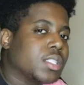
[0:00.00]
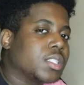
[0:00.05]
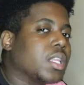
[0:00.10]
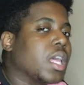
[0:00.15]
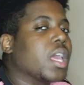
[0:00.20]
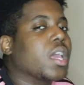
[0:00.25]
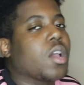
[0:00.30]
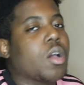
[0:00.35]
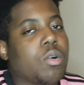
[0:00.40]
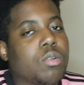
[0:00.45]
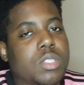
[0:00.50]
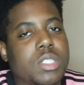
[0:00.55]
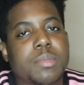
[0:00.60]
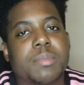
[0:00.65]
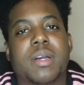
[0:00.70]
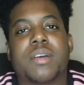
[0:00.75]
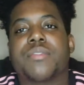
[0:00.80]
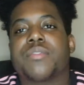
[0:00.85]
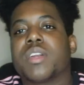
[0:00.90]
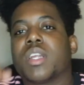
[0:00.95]
Stay
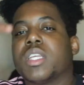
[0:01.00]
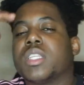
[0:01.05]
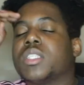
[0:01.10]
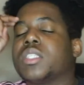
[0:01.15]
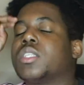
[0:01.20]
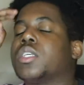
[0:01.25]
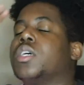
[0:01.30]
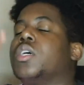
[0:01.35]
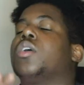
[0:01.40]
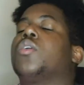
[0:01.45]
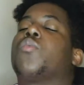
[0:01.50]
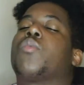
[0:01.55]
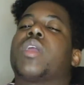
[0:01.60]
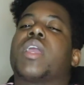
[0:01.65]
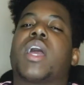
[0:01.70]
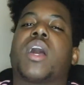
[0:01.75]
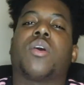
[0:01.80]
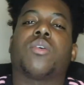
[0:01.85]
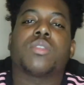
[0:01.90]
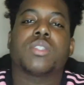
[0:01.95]
cozy, my friends.
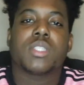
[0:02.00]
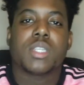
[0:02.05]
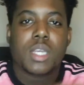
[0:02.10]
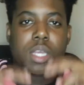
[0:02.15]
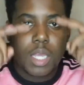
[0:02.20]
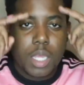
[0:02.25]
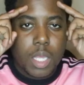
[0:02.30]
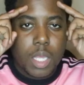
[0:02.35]
We out.